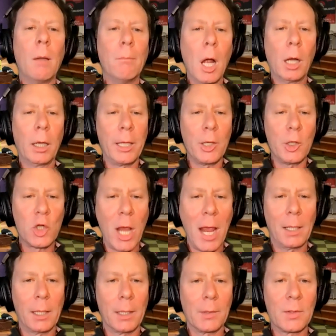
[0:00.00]
Marlene
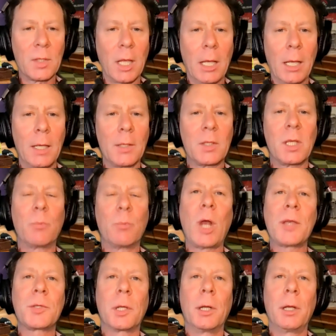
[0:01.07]
Jennings is the
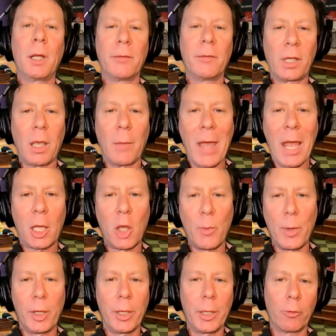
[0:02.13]
president of the Quebec
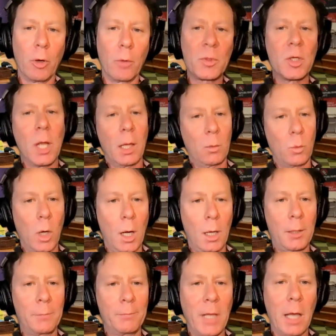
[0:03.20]
Community Groups
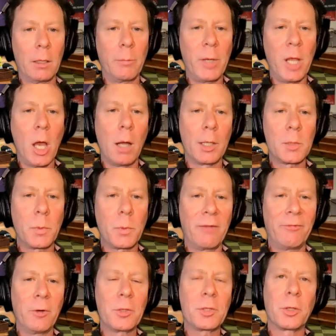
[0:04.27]
Network. Now, to be honest, when I
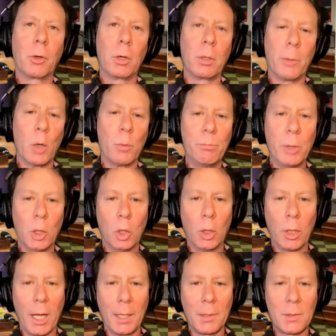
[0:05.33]
first heard about Bill
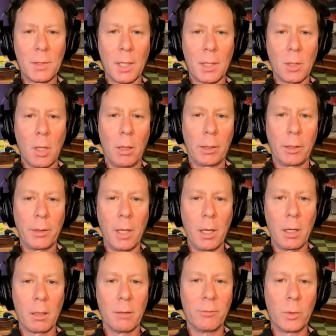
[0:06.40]
96, all I could
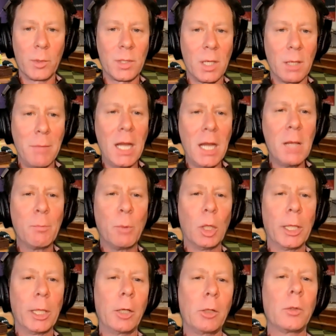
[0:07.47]
think of was the many
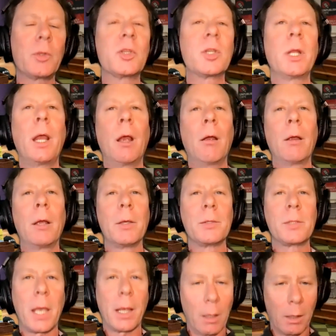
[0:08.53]
political scenarios
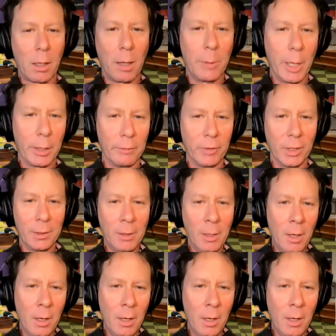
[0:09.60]
that could come out of it.